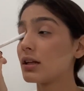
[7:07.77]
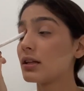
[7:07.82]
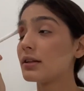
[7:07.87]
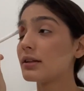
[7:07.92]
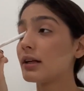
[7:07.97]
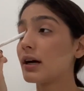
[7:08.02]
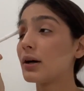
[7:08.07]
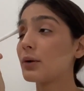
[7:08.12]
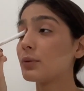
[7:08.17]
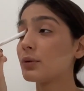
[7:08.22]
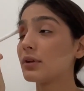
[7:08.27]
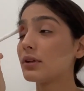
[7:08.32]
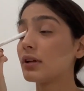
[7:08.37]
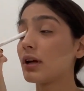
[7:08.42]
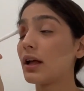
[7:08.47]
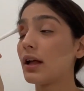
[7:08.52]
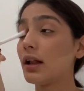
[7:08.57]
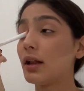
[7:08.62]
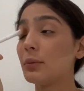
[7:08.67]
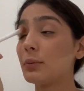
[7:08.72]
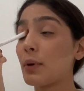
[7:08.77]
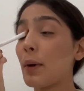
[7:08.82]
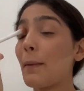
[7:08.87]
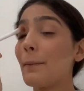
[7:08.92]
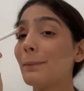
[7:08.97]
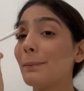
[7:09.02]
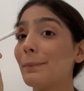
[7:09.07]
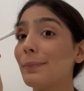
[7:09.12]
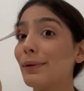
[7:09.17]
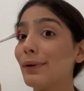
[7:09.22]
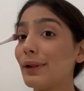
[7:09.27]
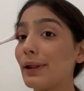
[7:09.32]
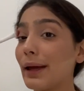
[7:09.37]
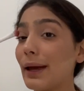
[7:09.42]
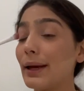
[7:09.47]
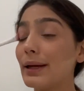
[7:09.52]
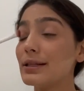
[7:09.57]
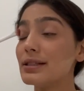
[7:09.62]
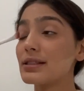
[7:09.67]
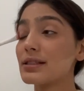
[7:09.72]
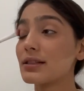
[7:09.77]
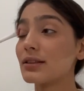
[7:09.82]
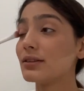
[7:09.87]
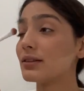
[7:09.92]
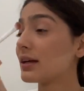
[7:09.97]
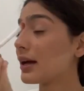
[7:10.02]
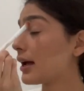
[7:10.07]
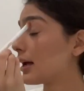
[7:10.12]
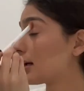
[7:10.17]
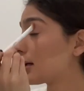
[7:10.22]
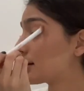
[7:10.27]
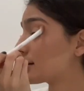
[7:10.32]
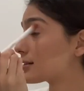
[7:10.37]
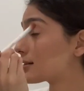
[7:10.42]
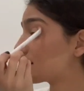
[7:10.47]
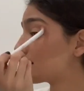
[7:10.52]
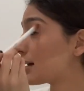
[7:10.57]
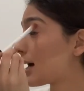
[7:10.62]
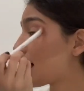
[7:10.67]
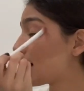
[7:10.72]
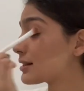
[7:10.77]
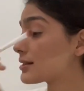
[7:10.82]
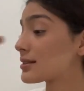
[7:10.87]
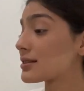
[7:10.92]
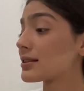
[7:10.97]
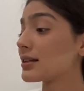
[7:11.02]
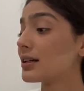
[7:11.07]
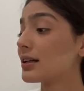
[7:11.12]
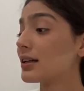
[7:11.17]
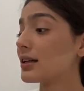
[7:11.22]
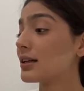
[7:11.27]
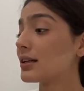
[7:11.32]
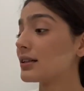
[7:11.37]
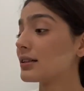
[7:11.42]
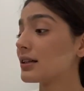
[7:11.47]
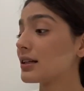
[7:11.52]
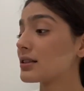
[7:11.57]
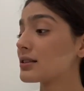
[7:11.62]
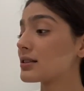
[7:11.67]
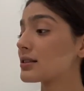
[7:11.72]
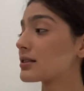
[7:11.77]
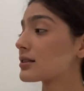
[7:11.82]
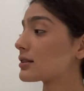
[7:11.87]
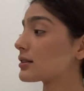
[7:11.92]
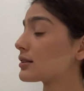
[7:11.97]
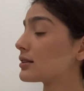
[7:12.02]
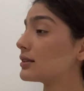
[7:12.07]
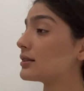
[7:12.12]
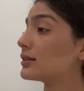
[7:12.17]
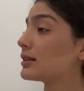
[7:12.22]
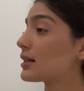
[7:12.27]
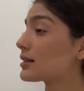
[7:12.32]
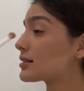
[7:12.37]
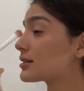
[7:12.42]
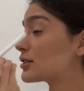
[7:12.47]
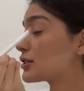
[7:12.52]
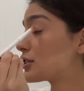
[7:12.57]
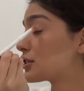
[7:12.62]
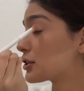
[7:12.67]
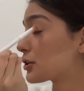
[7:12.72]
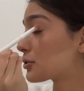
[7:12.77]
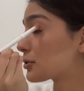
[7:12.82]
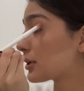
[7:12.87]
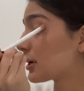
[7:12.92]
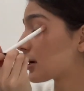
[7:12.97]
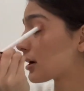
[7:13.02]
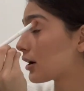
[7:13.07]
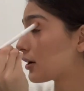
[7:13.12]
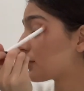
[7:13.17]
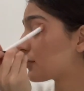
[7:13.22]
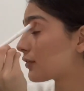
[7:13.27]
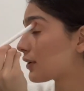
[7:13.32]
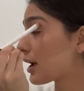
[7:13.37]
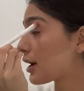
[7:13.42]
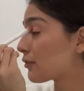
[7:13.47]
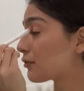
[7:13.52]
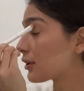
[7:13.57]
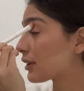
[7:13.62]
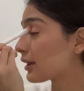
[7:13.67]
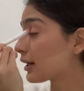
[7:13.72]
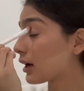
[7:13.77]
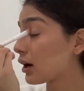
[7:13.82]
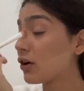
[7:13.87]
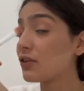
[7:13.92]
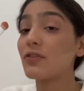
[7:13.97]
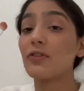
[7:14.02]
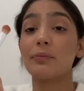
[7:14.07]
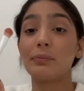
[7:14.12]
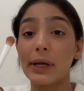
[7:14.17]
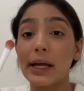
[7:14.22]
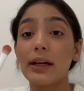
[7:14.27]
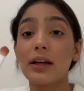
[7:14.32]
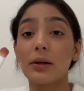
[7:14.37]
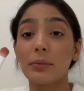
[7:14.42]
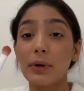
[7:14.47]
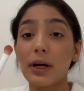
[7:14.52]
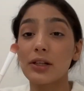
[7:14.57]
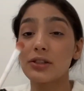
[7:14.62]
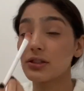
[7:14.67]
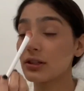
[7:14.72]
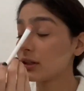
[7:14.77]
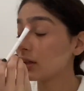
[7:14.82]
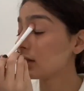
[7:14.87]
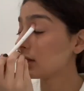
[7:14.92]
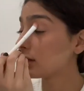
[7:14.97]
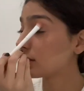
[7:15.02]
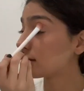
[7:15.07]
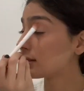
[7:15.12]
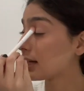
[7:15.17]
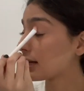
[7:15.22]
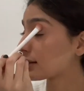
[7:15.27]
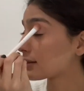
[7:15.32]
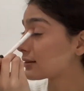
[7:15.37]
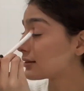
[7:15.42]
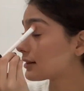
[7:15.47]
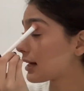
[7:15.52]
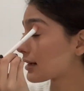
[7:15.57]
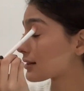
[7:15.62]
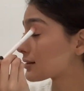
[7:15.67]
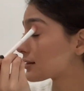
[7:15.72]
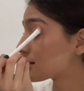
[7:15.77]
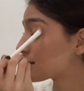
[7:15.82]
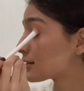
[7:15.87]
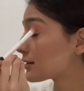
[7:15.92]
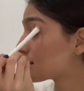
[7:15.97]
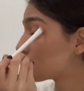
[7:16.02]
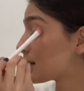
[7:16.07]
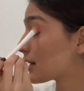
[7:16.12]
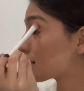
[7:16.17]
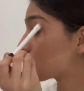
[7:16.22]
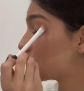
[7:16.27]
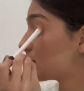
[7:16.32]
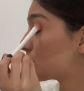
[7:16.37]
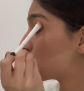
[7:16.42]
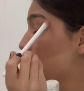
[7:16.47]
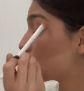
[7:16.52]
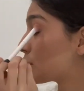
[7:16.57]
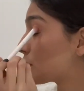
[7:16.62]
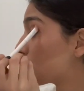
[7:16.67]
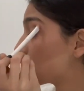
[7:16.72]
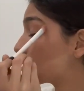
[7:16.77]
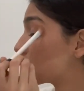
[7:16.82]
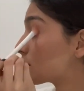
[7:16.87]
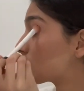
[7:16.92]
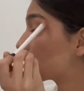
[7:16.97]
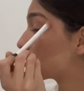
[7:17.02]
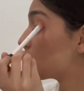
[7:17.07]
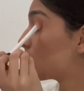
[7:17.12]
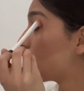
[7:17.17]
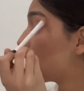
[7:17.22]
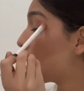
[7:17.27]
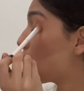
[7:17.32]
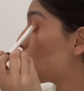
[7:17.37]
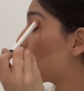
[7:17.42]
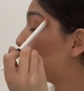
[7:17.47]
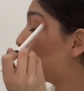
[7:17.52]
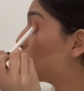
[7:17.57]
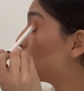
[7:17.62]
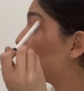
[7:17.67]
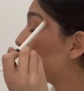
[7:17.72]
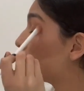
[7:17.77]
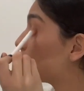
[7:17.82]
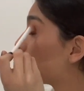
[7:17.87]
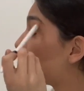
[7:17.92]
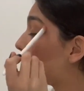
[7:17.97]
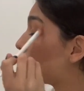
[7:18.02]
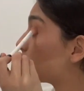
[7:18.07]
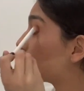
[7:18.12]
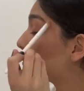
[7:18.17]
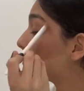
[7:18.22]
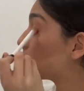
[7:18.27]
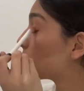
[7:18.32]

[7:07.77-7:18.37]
that will help blend, okay? Because that's the secret of everything, of makeup actually. That's the secret. Just blend and